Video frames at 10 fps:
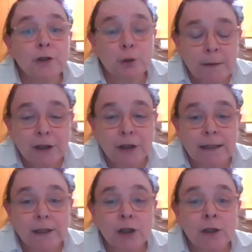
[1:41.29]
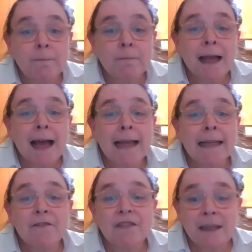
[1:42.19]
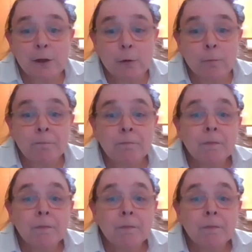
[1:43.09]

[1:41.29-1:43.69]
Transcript: Jewish dish adafino,